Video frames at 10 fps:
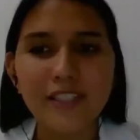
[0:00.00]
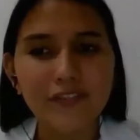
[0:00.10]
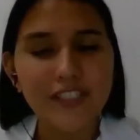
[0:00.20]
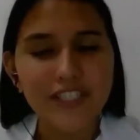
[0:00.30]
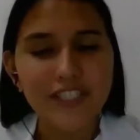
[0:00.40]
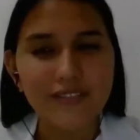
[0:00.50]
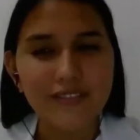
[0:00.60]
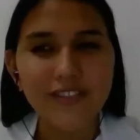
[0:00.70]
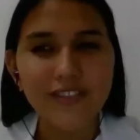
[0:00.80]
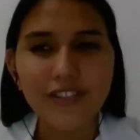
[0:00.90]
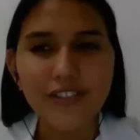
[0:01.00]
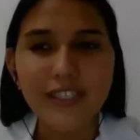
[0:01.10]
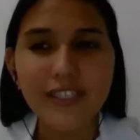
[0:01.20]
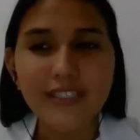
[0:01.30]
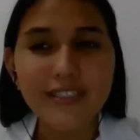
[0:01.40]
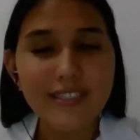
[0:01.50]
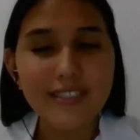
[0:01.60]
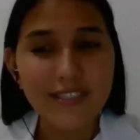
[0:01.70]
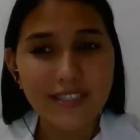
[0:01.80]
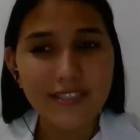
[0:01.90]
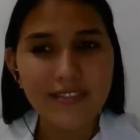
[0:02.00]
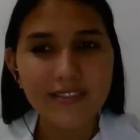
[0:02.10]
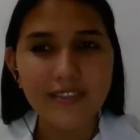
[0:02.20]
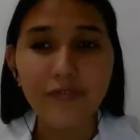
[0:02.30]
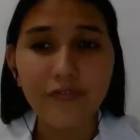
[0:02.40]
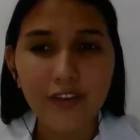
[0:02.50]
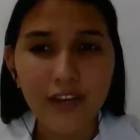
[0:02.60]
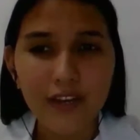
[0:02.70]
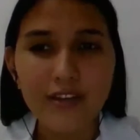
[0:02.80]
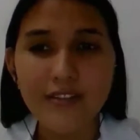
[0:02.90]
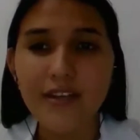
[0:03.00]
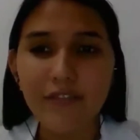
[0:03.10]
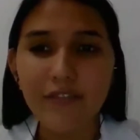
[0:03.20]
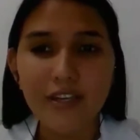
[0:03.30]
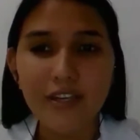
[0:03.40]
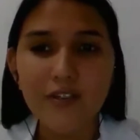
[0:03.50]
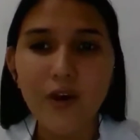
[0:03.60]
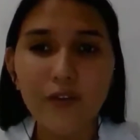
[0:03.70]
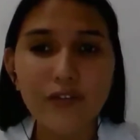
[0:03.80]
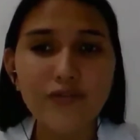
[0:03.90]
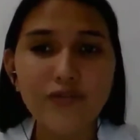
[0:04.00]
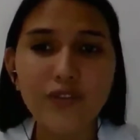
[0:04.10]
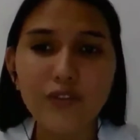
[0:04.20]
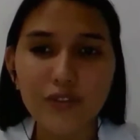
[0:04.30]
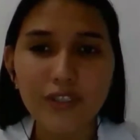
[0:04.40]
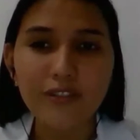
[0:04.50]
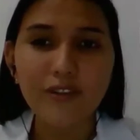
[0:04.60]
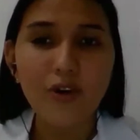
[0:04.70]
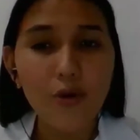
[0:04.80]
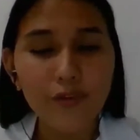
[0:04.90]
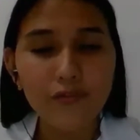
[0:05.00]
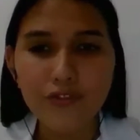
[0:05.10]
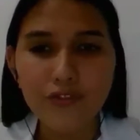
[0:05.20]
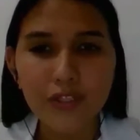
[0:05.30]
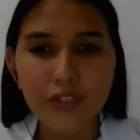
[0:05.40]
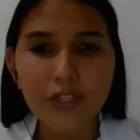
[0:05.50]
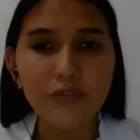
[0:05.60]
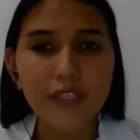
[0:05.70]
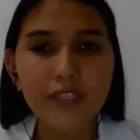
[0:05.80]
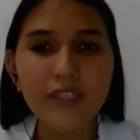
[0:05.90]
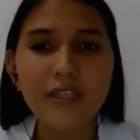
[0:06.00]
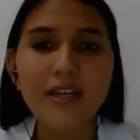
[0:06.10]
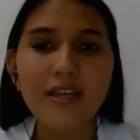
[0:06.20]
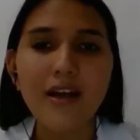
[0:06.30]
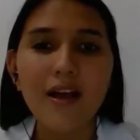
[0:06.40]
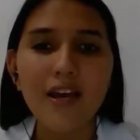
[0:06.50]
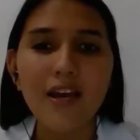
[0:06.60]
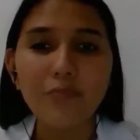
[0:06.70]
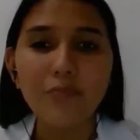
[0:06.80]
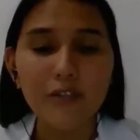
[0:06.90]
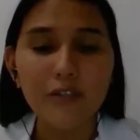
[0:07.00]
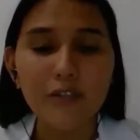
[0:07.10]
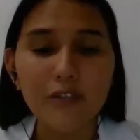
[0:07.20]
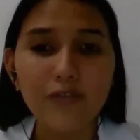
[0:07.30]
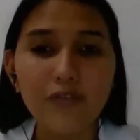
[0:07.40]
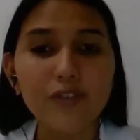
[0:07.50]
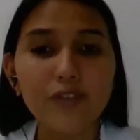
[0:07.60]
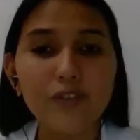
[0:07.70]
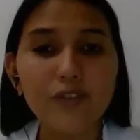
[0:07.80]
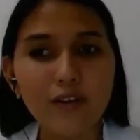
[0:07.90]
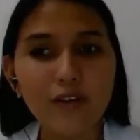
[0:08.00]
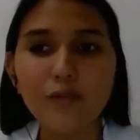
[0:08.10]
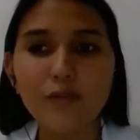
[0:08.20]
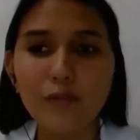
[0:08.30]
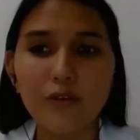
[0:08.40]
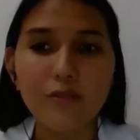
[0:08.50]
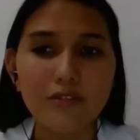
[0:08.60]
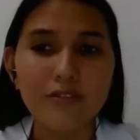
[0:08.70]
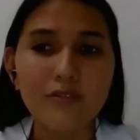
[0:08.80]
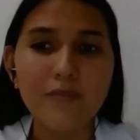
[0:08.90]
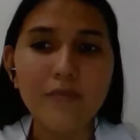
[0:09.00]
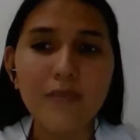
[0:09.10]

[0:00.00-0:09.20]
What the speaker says: Definition: chronic kidney disease defined as evidence of structural or functional renal impairment for 3 or more months.